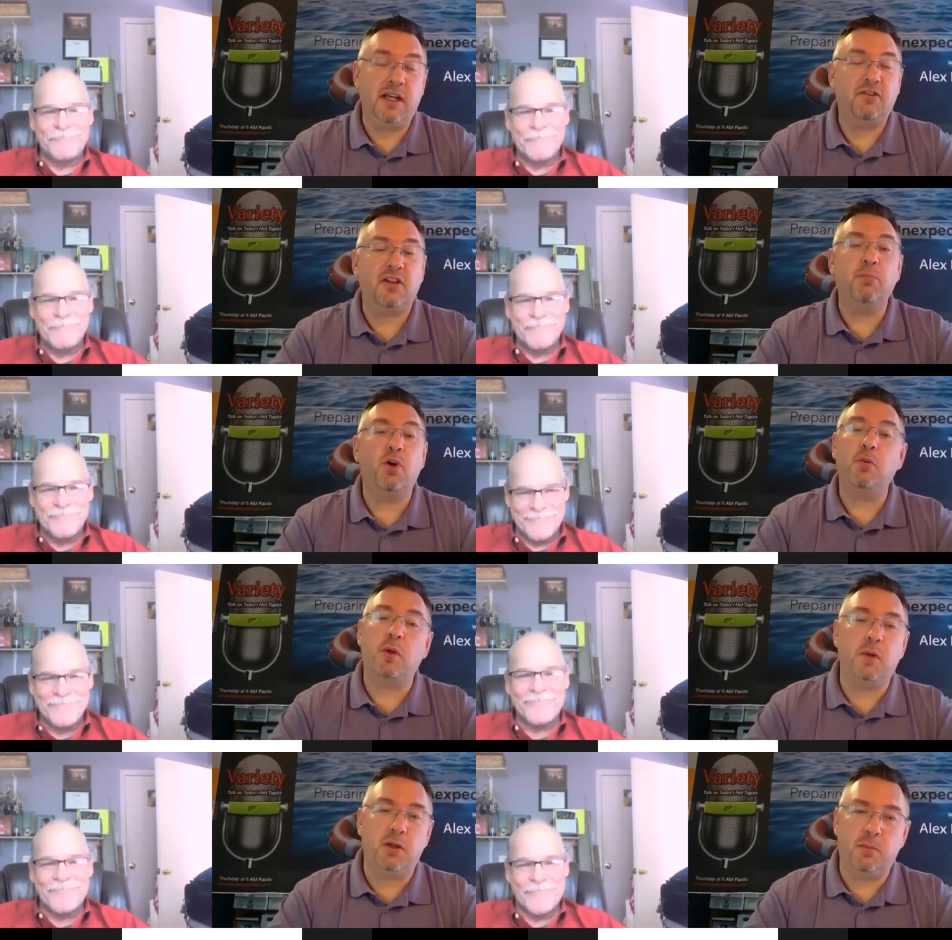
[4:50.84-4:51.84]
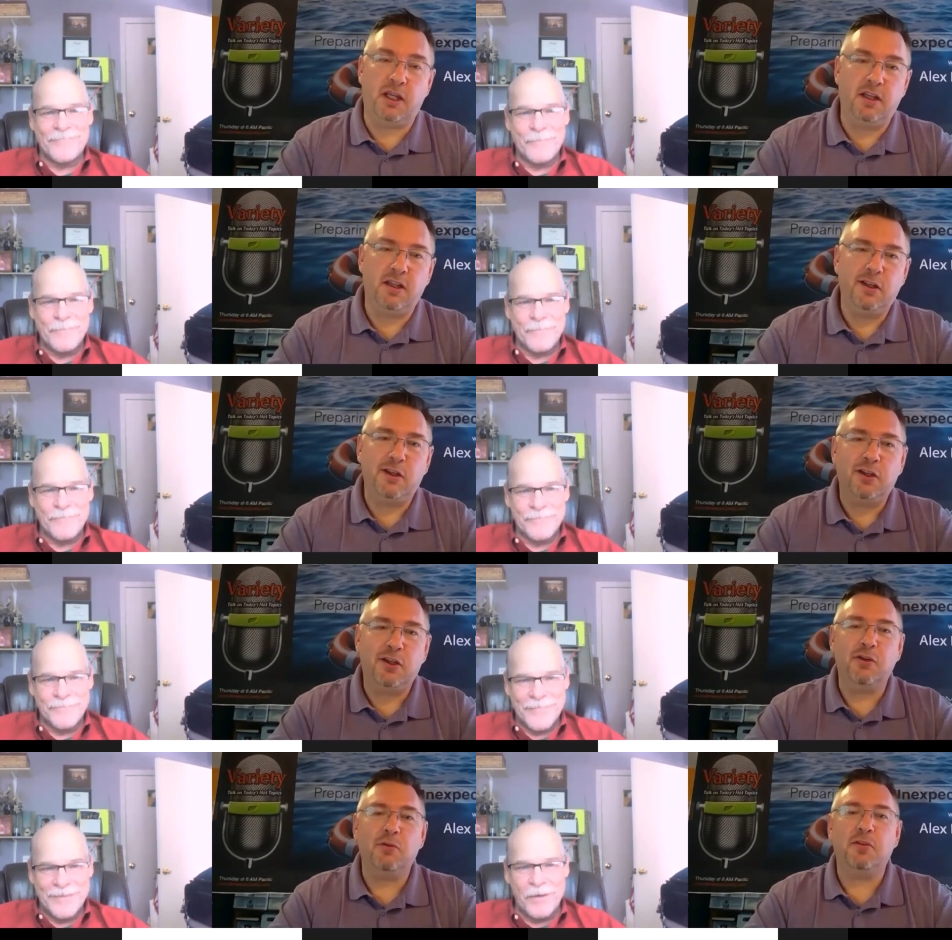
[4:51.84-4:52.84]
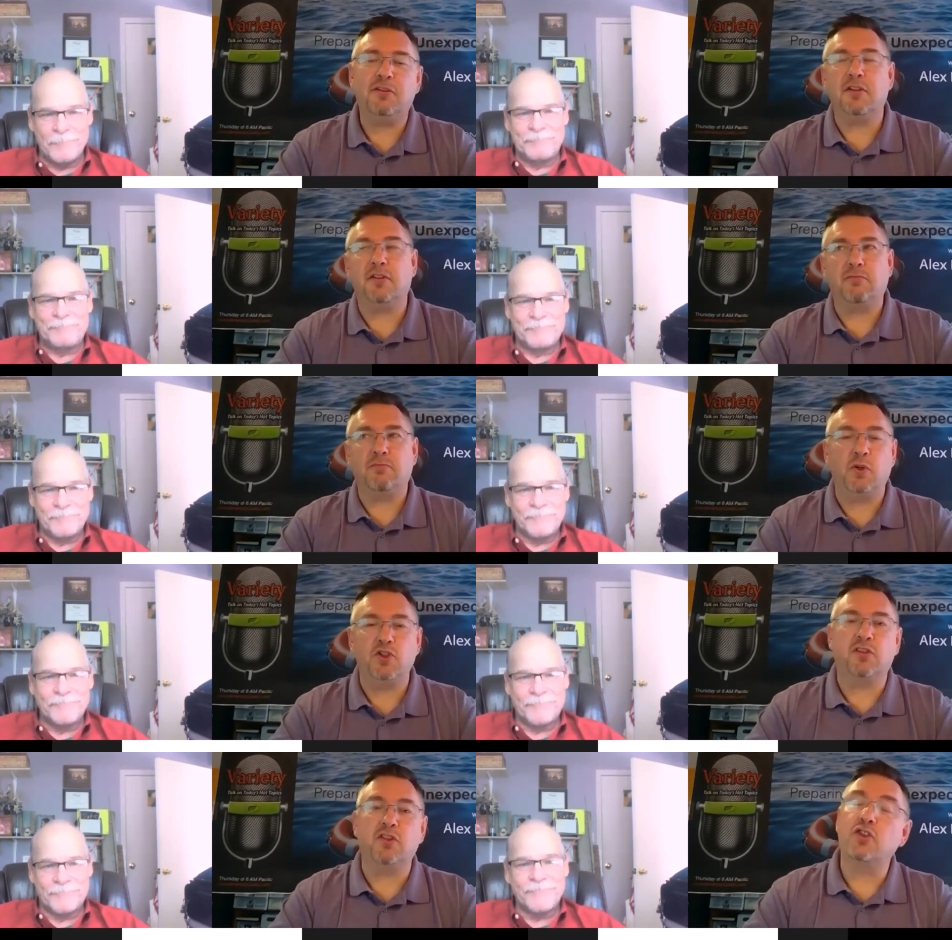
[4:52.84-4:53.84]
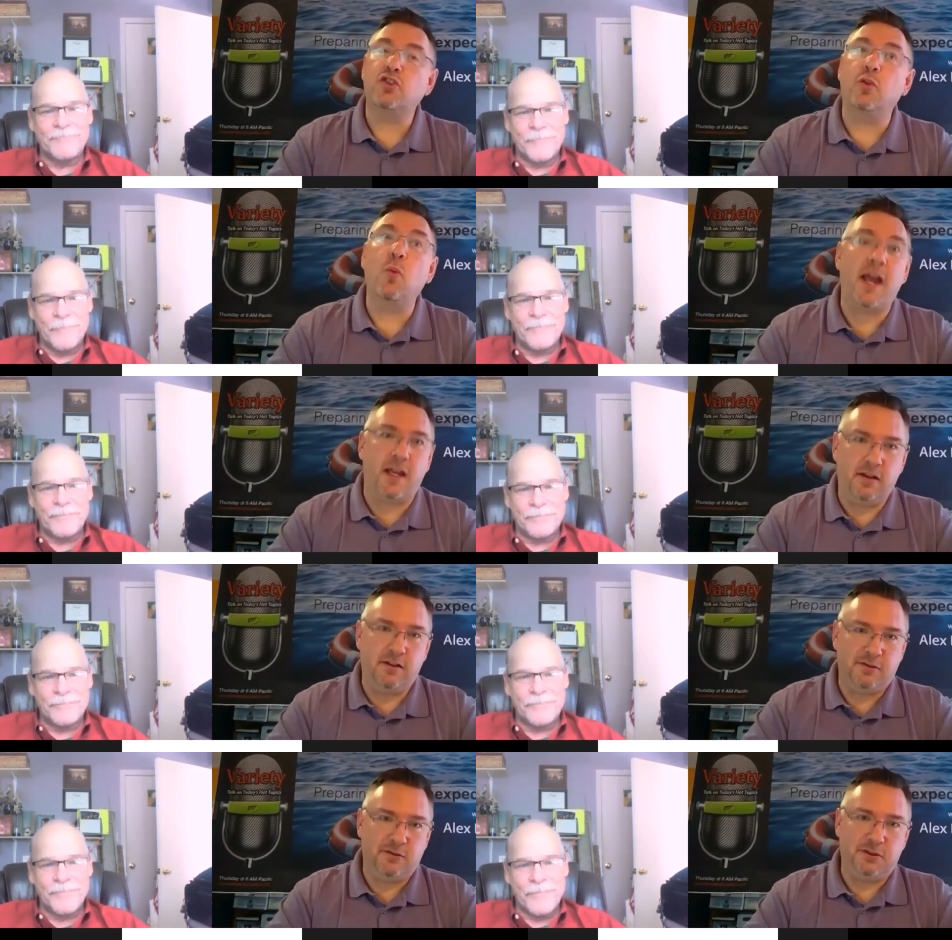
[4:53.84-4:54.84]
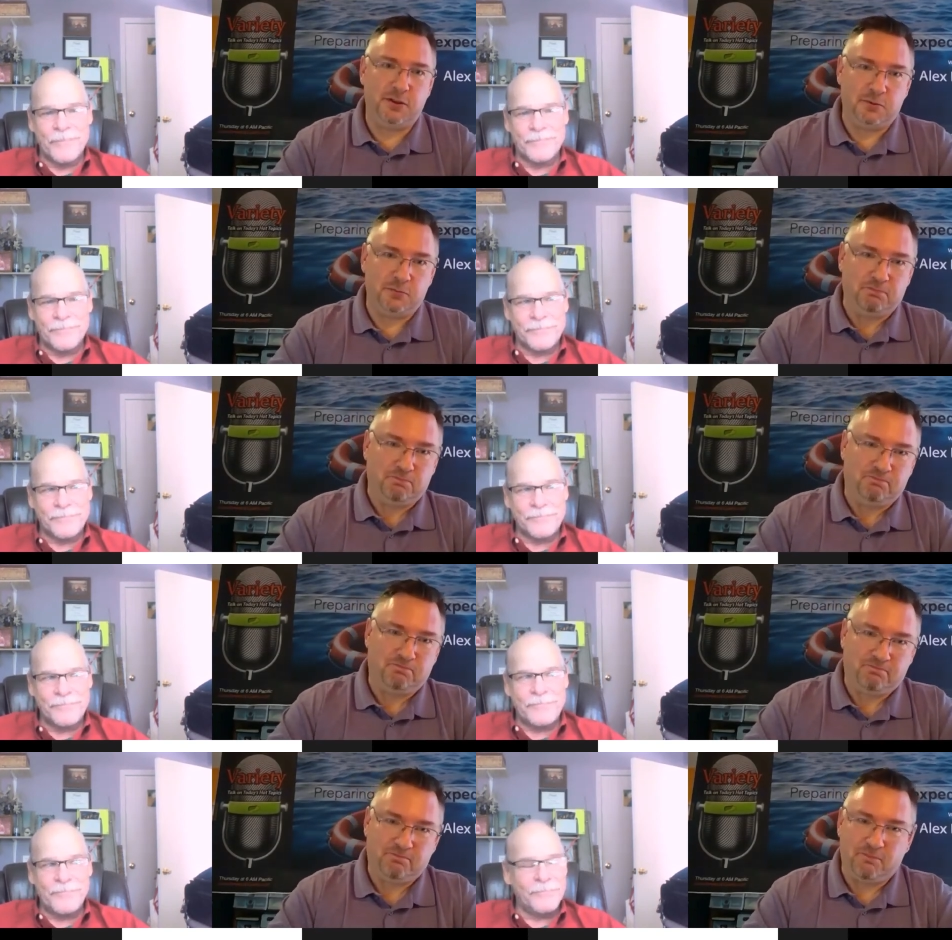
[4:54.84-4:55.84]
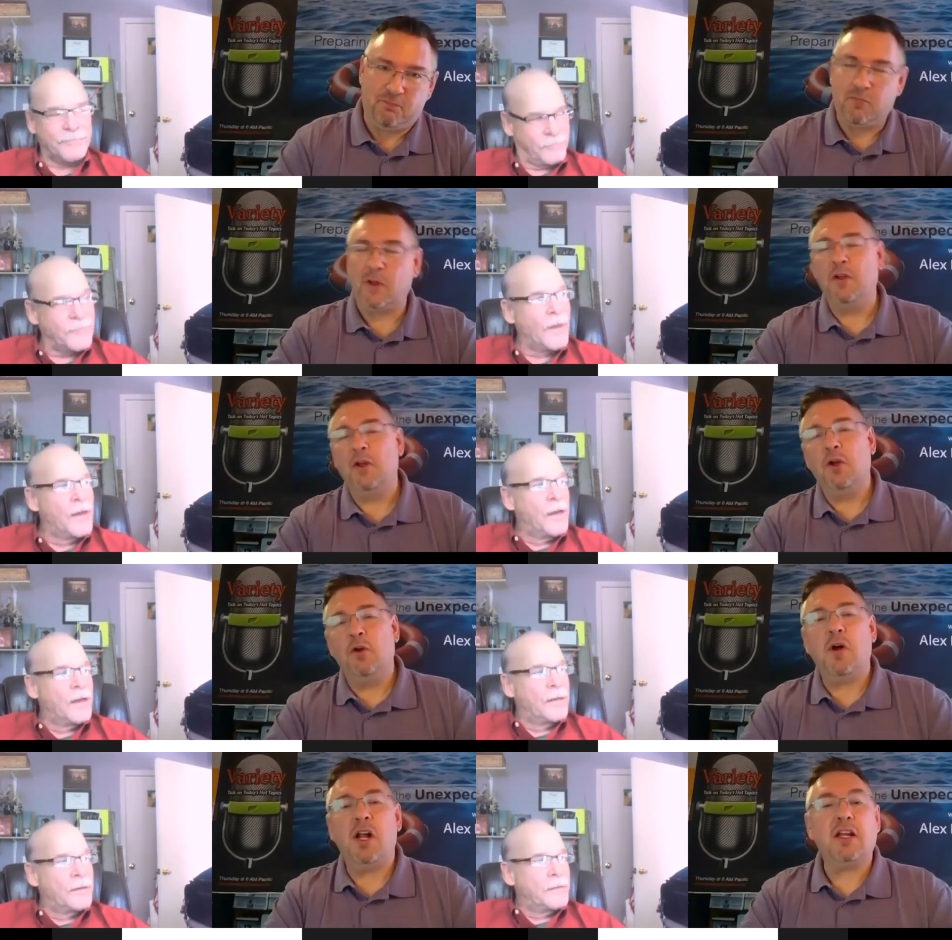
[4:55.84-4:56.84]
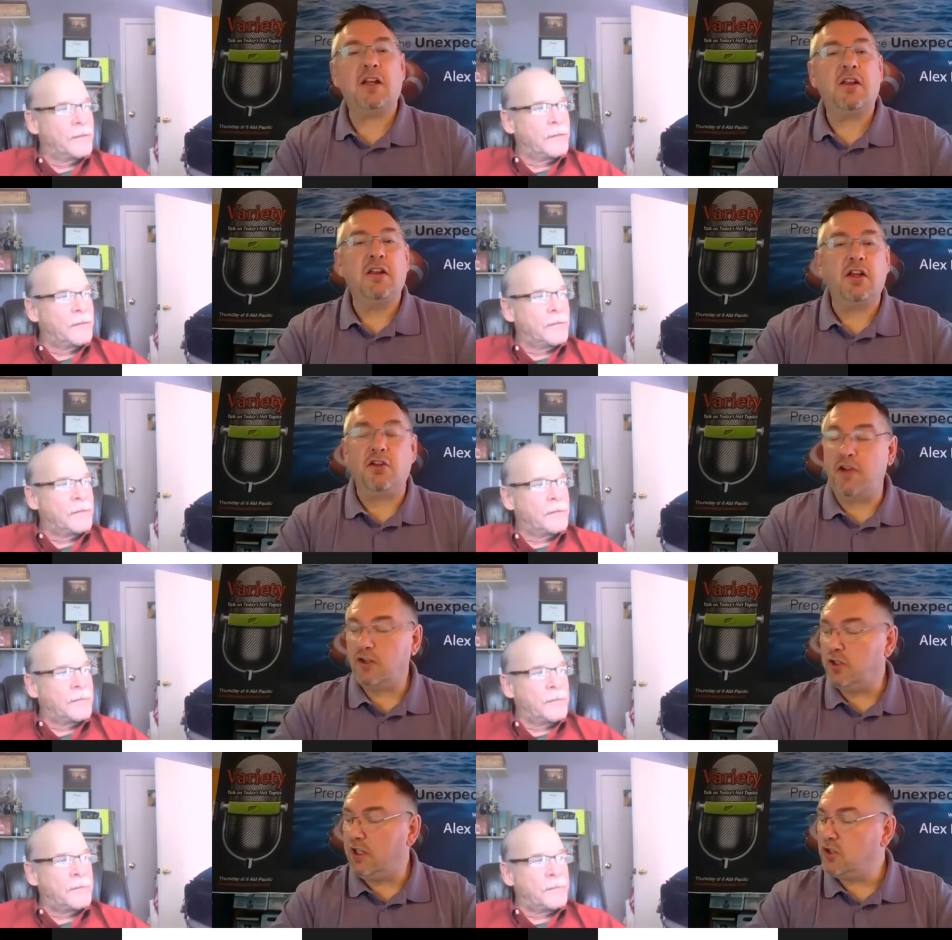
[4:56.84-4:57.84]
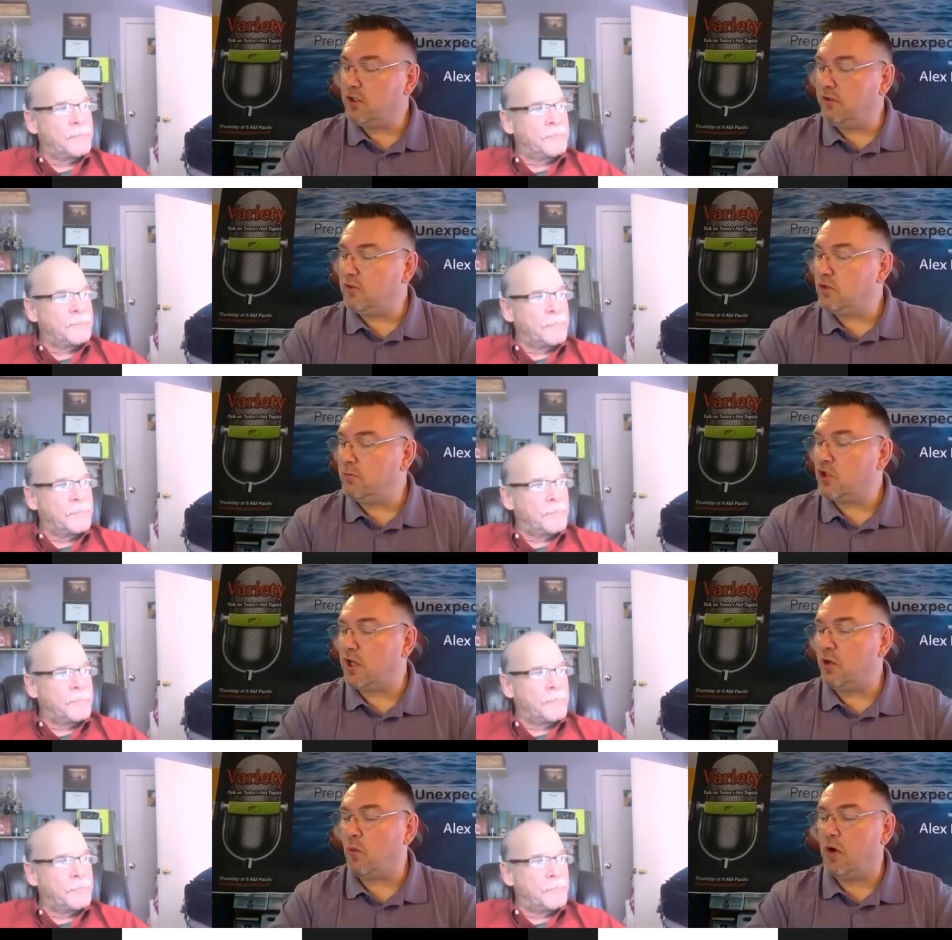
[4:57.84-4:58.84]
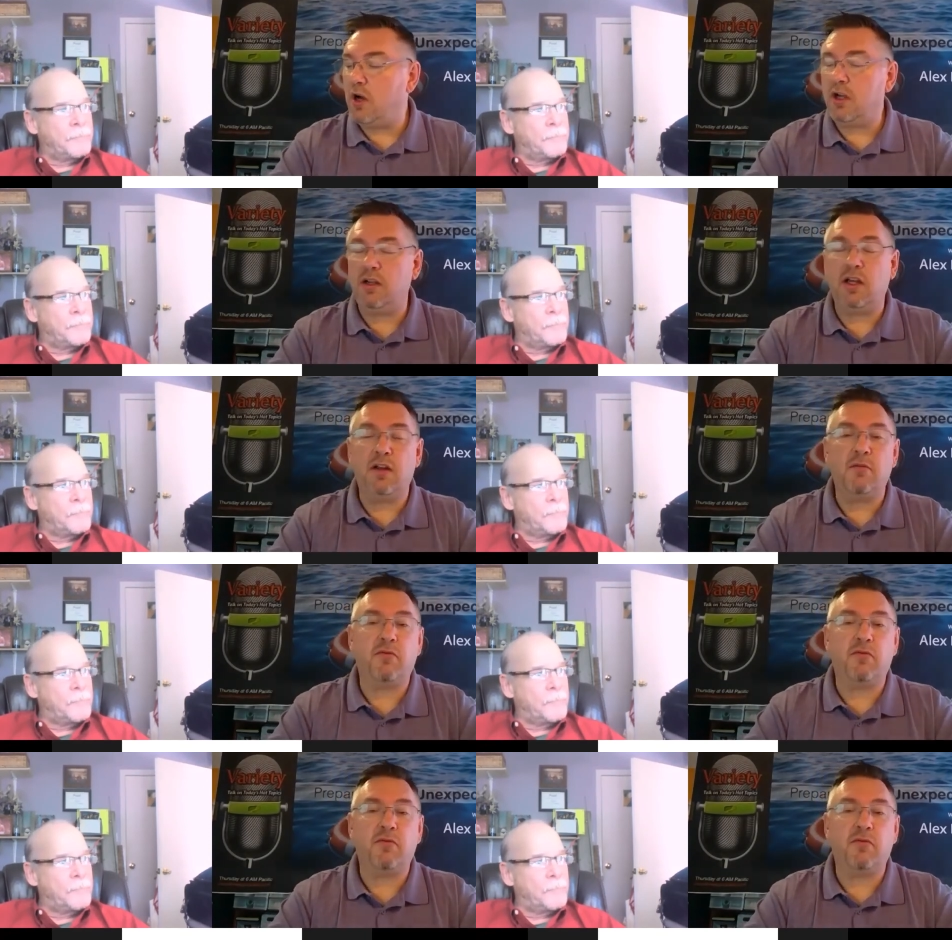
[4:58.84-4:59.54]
Speaker 1: at some point we will be. You know, yep. just, we're just not sure when. You know. Well, congratulations to Michelle Wong uh,